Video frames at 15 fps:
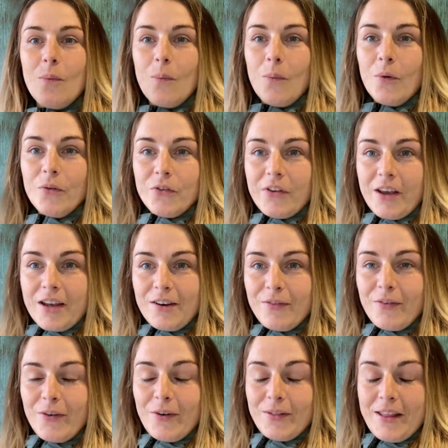once I can
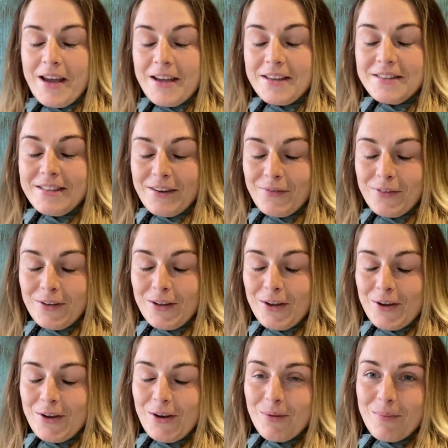afford that, it's definitely
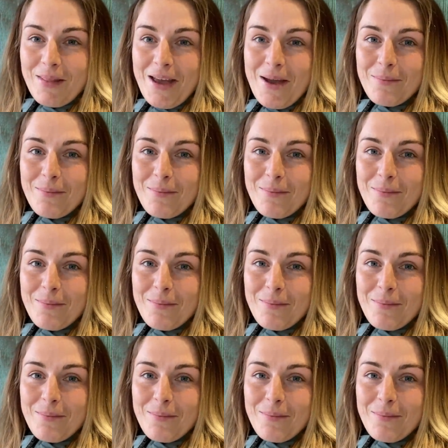going up there,